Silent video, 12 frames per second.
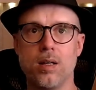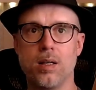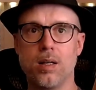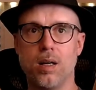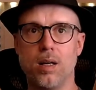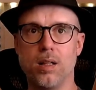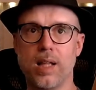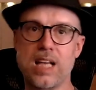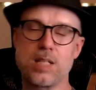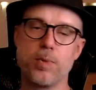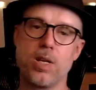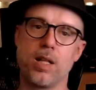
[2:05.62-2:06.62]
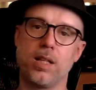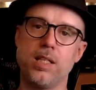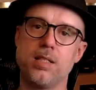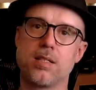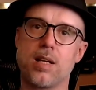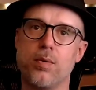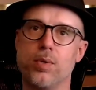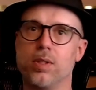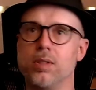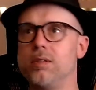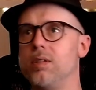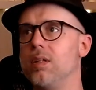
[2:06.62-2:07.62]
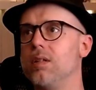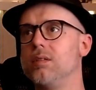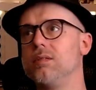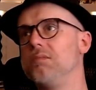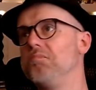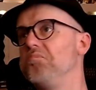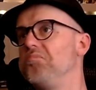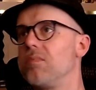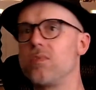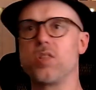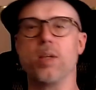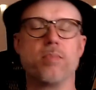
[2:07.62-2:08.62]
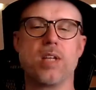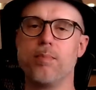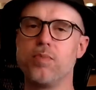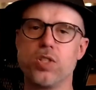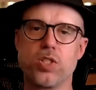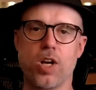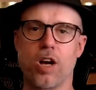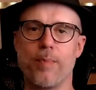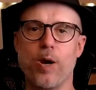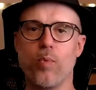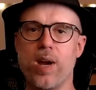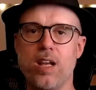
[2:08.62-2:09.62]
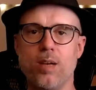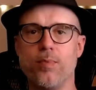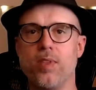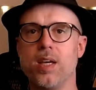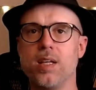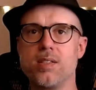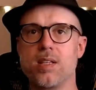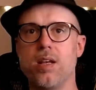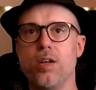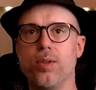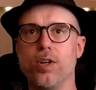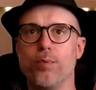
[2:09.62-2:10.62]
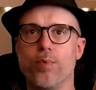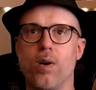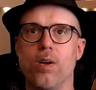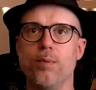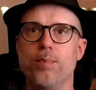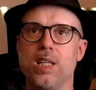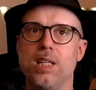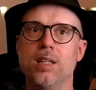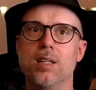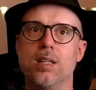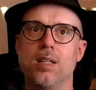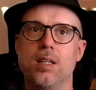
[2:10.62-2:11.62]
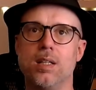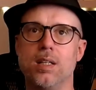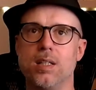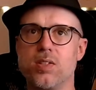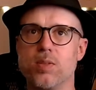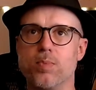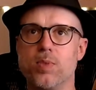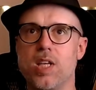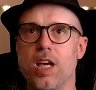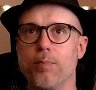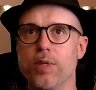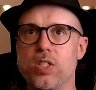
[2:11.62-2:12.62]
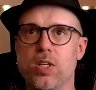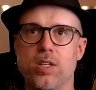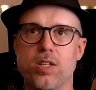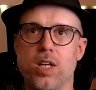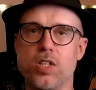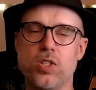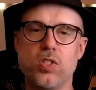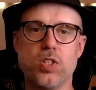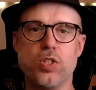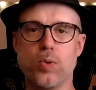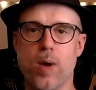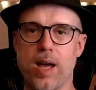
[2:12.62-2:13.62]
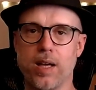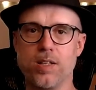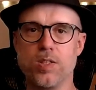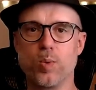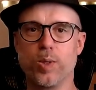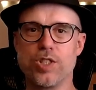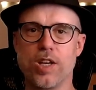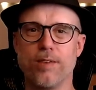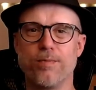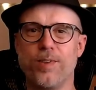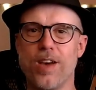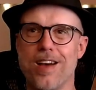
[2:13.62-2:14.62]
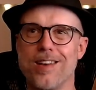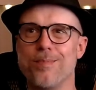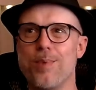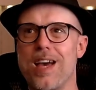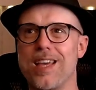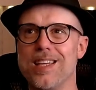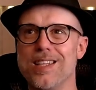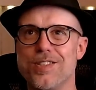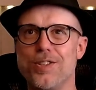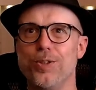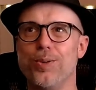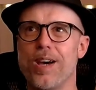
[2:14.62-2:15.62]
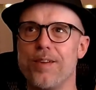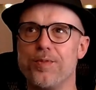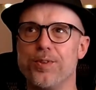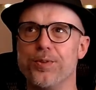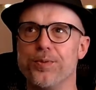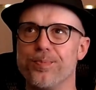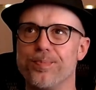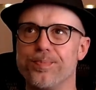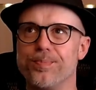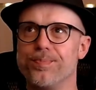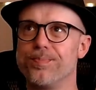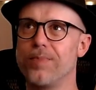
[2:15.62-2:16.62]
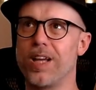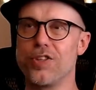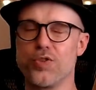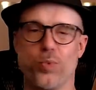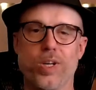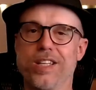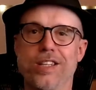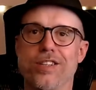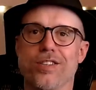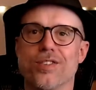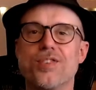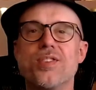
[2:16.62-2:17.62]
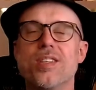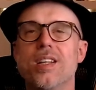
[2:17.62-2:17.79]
Last but not least, I will sometimes just talk about random things. I know there'll probably be some segments on Dungeons and Dragons, which I've gotten back into after like 20 years.